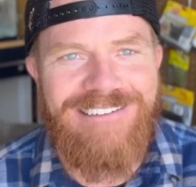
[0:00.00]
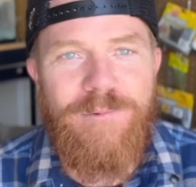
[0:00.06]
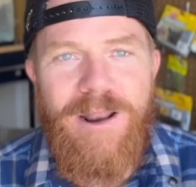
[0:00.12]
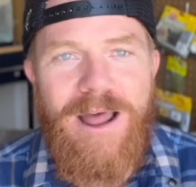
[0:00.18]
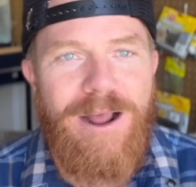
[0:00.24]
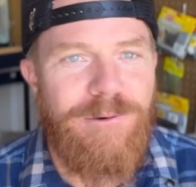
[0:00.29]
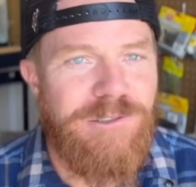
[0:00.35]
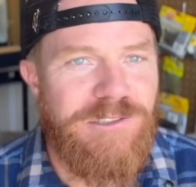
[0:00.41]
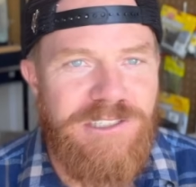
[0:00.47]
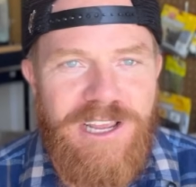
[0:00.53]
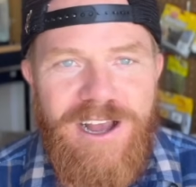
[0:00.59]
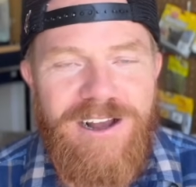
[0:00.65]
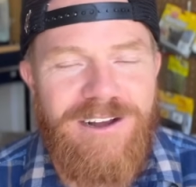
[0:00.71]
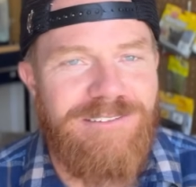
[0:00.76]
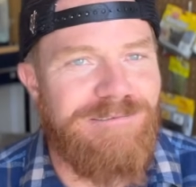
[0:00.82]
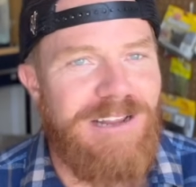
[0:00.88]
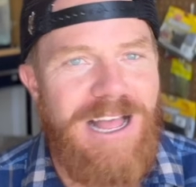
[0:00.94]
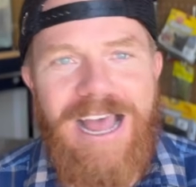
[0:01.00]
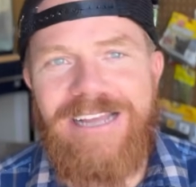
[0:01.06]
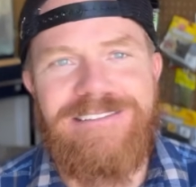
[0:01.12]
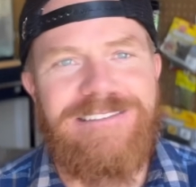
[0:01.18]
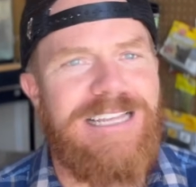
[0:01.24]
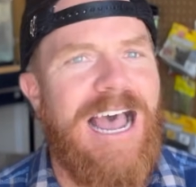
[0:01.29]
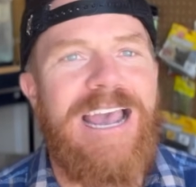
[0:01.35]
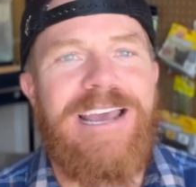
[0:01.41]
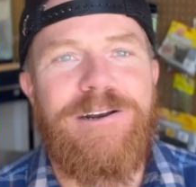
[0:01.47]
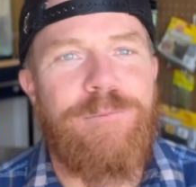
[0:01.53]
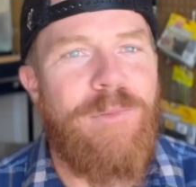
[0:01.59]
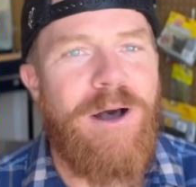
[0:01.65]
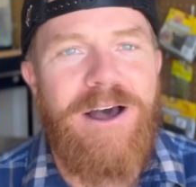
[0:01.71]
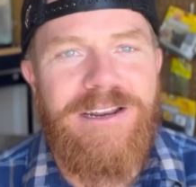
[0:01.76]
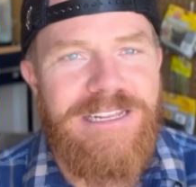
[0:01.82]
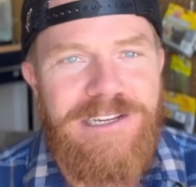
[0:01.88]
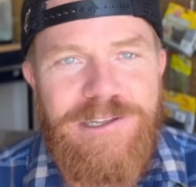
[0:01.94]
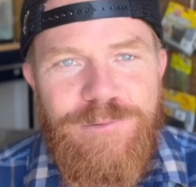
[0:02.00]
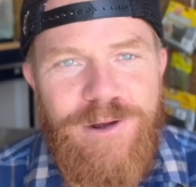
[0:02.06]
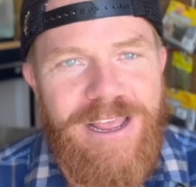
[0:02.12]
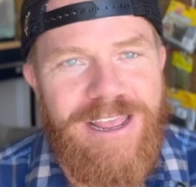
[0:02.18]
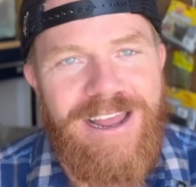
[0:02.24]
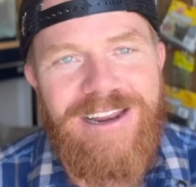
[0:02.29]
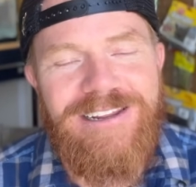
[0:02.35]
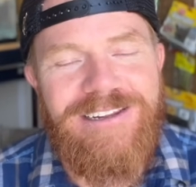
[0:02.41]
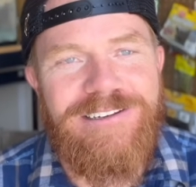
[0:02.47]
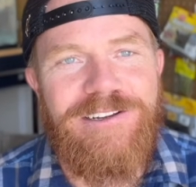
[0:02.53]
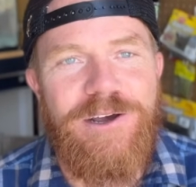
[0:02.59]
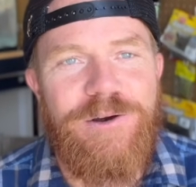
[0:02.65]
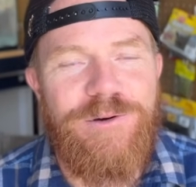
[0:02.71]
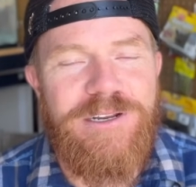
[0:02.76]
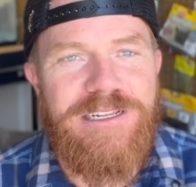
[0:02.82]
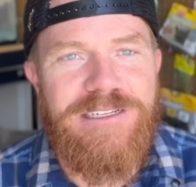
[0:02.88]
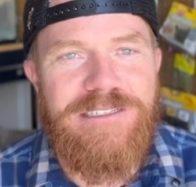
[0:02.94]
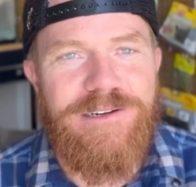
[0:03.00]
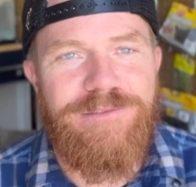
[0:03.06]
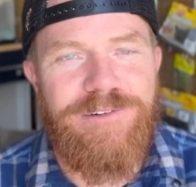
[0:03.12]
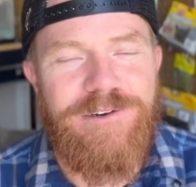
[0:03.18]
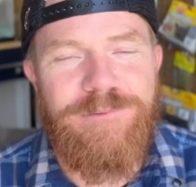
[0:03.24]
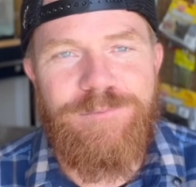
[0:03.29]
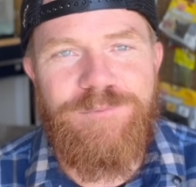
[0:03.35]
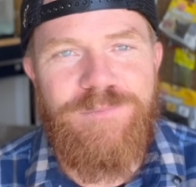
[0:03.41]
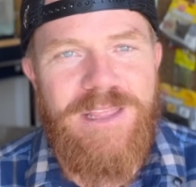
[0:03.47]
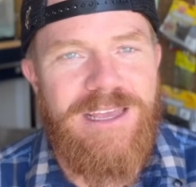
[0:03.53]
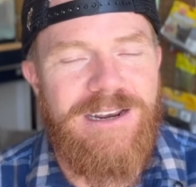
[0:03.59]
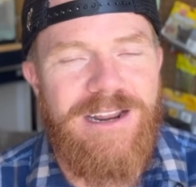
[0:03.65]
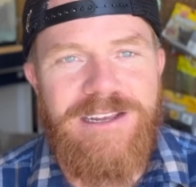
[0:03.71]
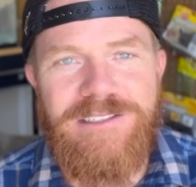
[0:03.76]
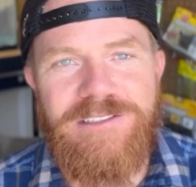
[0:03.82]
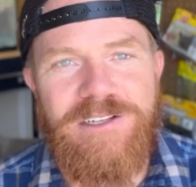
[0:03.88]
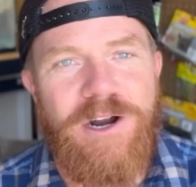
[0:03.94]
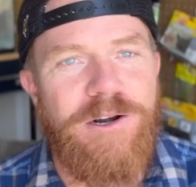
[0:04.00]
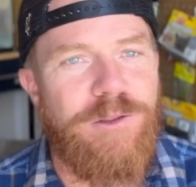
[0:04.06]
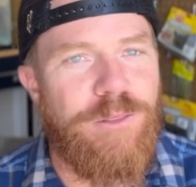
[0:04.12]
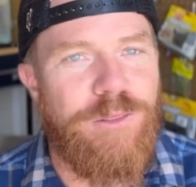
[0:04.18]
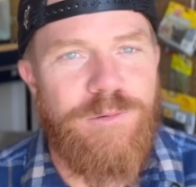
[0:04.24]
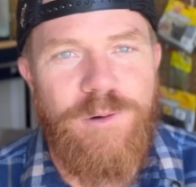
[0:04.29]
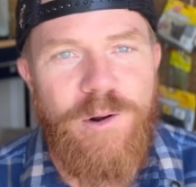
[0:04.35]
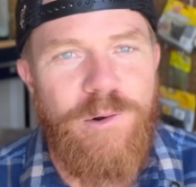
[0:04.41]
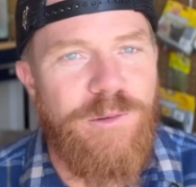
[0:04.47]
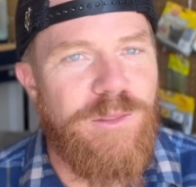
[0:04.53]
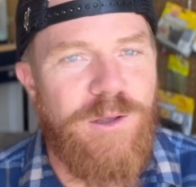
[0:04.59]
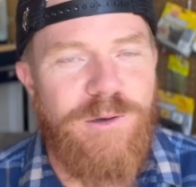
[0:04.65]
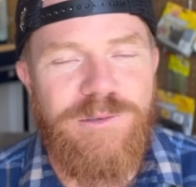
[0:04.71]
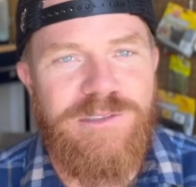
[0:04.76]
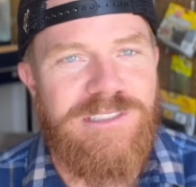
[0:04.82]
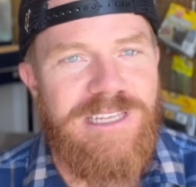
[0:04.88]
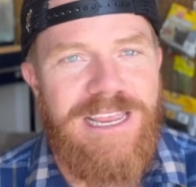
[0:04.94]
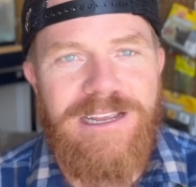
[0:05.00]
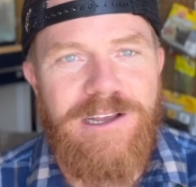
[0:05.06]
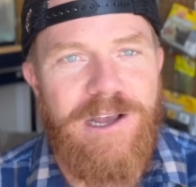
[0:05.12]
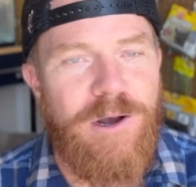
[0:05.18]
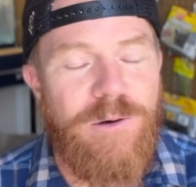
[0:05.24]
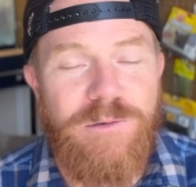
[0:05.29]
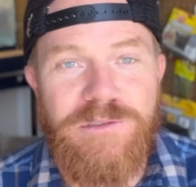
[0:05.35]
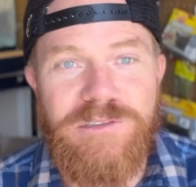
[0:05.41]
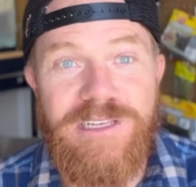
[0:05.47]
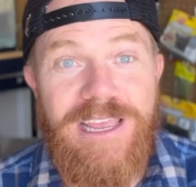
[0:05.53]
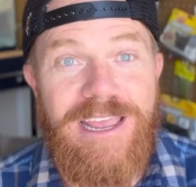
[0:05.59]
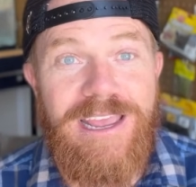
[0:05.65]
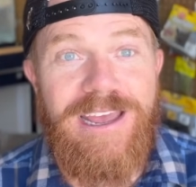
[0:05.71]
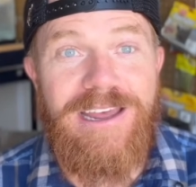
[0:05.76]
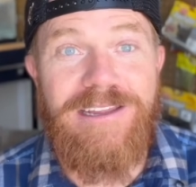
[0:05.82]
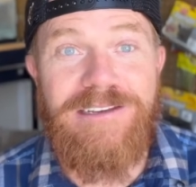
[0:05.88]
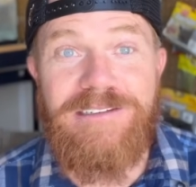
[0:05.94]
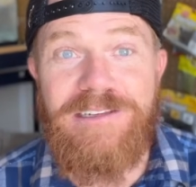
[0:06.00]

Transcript: I was young, I tied them on anyway. I didn't know any different, and I started throwing those Senkos, and